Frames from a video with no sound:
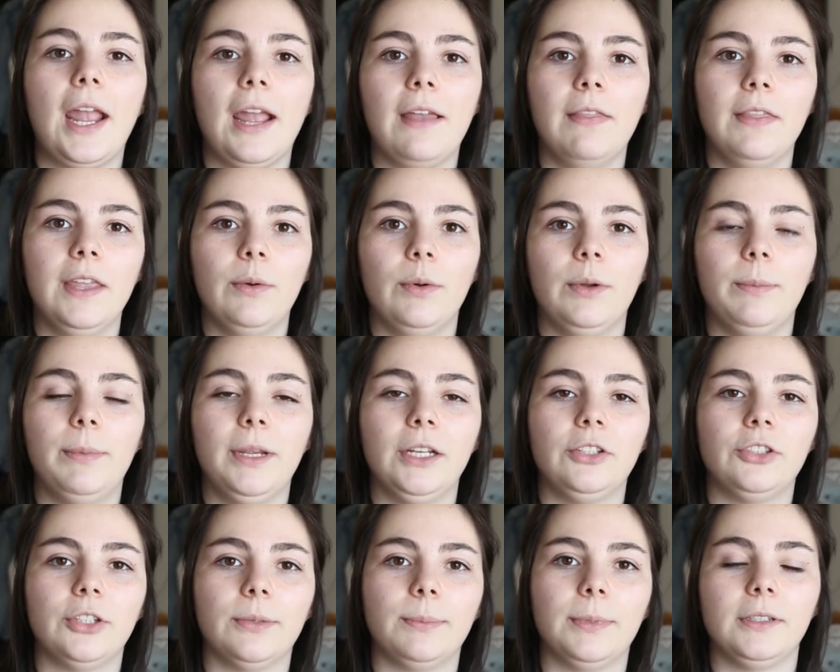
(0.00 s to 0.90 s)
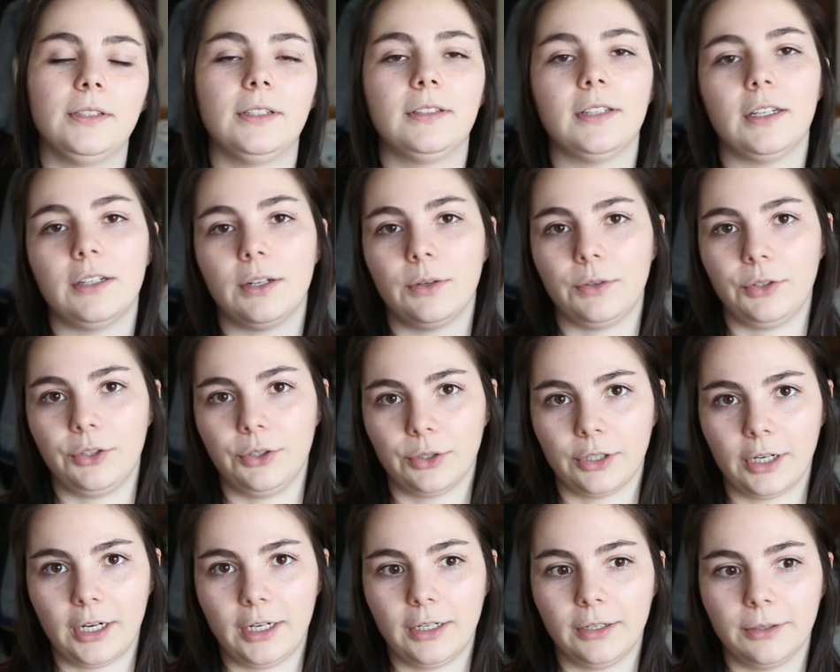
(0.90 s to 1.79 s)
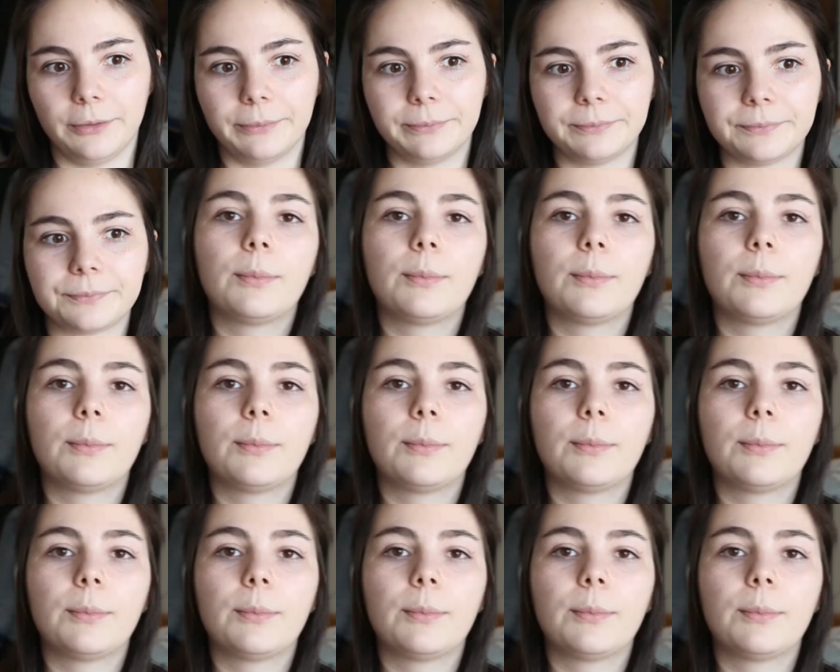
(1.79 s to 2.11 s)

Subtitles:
and they would pay shipping to send out your item.